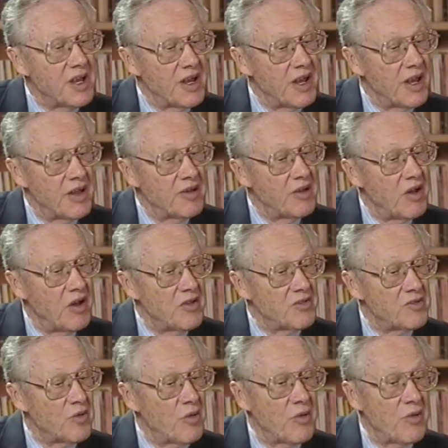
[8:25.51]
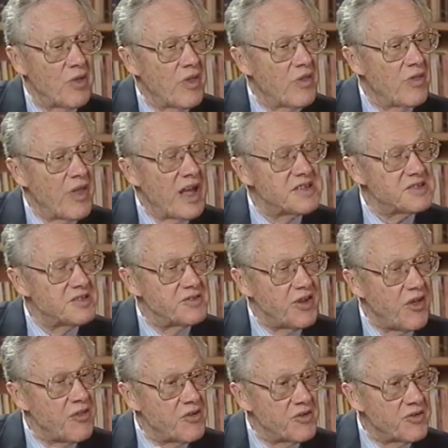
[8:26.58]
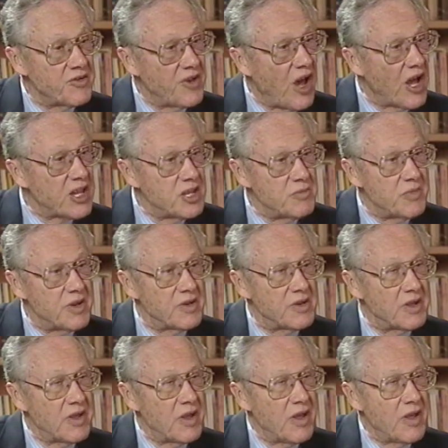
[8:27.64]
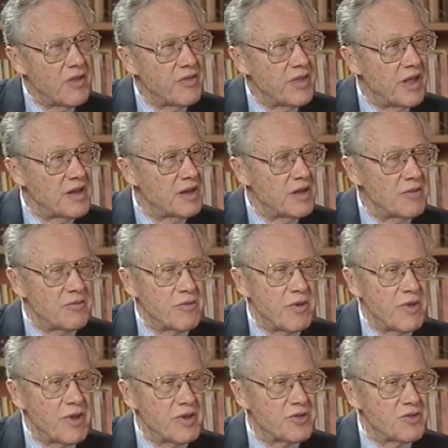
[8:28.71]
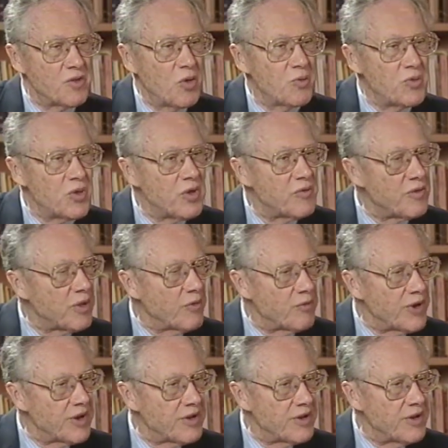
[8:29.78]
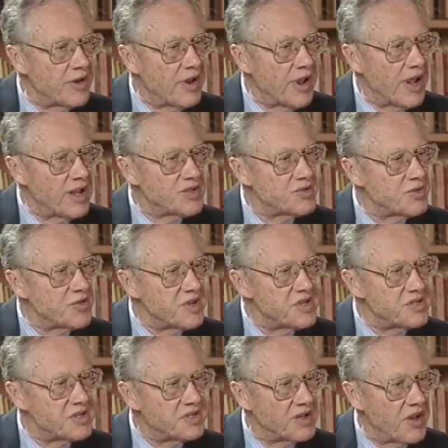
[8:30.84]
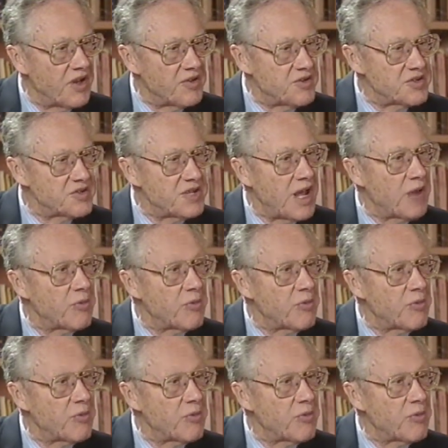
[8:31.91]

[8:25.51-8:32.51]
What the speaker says: And so that's another document that is so beautifully written and so easy to understand.